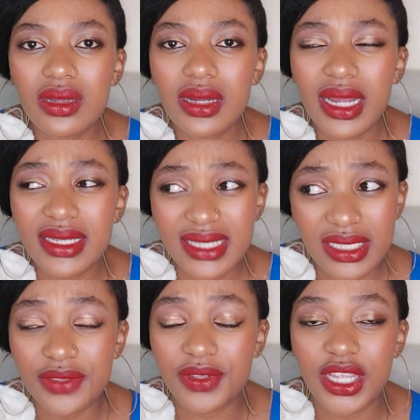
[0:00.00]
uh,
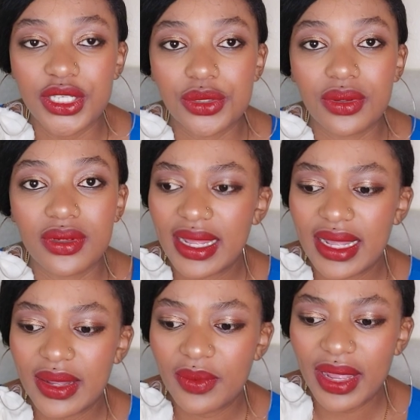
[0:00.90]
sanctification
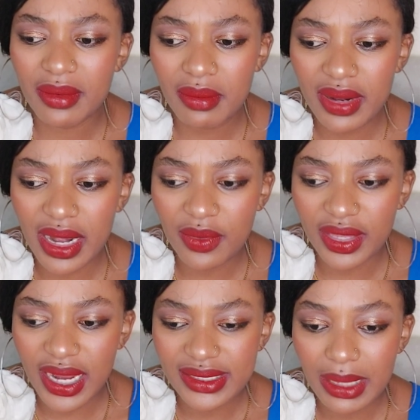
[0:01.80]
i remember now the
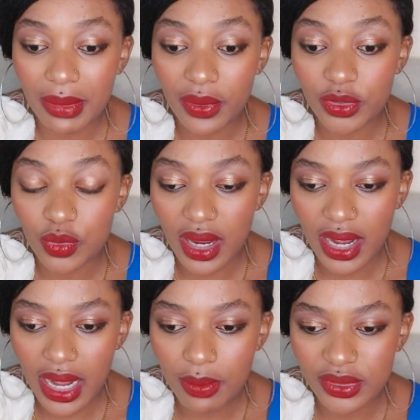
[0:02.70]
last time i went to a
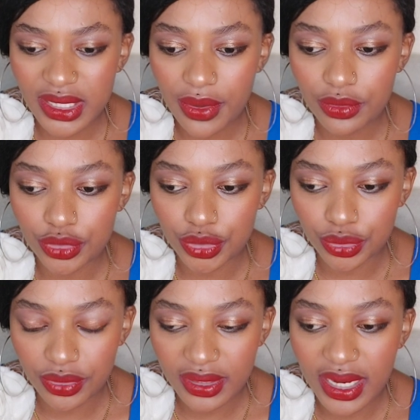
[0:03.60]
club it was around
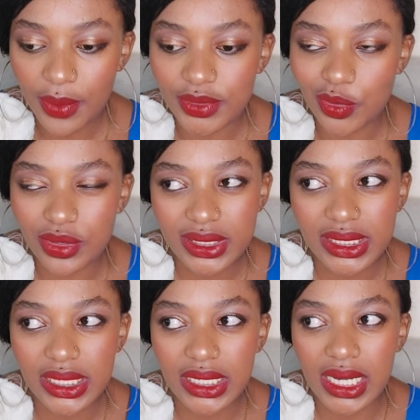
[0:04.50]
june i was
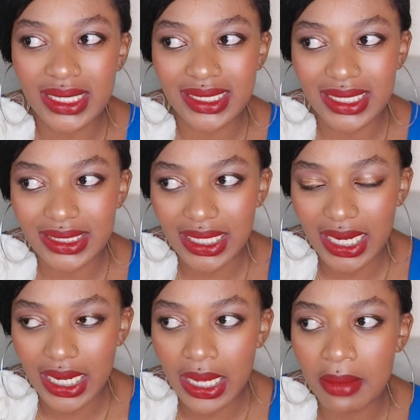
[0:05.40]
hosting at a certain
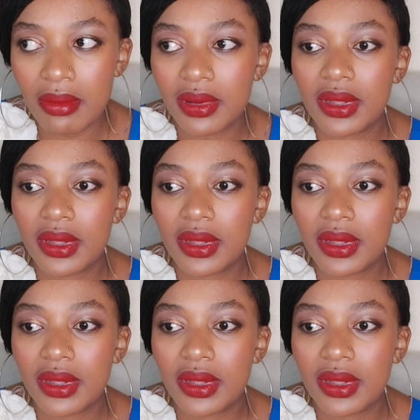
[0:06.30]
club